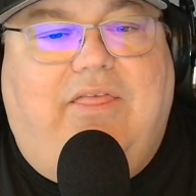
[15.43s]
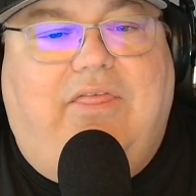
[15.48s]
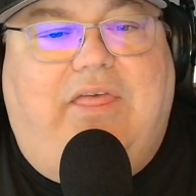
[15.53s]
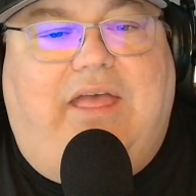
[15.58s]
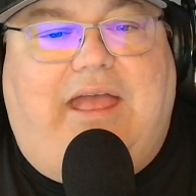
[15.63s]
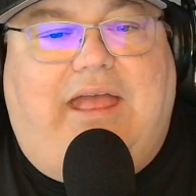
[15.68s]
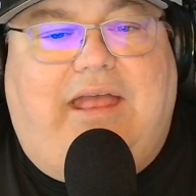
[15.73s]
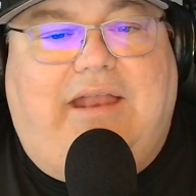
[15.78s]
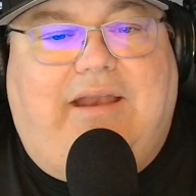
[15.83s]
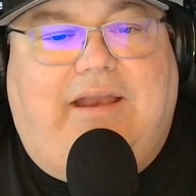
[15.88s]

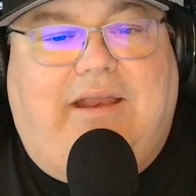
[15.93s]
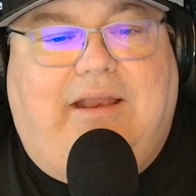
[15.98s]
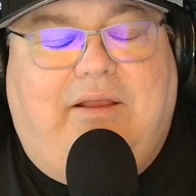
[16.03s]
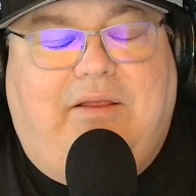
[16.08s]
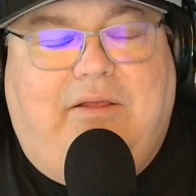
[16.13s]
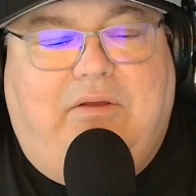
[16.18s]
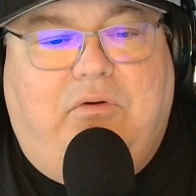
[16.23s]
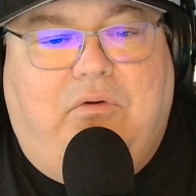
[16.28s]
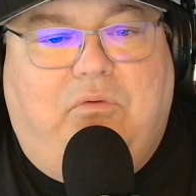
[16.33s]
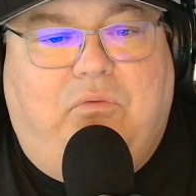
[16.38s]
that
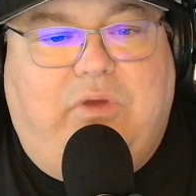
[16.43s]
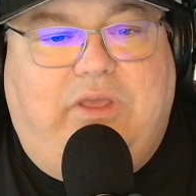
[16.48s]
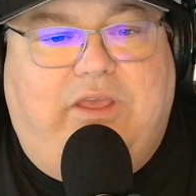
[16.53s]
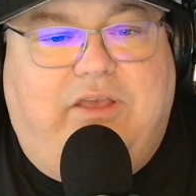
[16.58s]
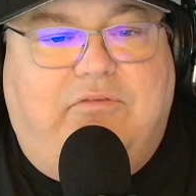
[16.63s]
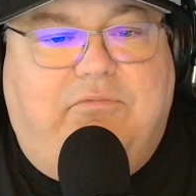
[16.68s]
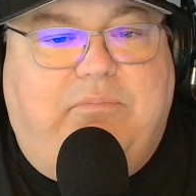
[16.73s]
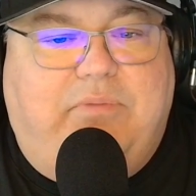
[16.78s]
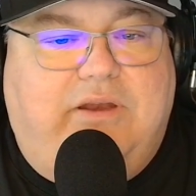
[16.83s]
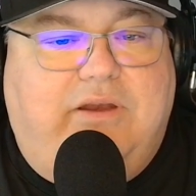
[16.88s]
we
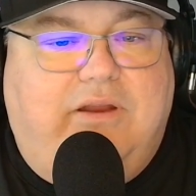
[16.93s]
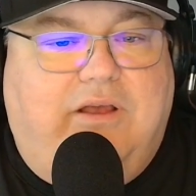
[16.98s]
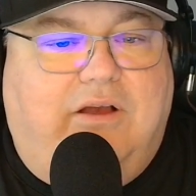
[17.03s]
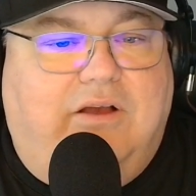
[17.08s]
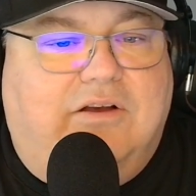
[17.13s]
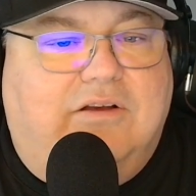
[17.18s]
have been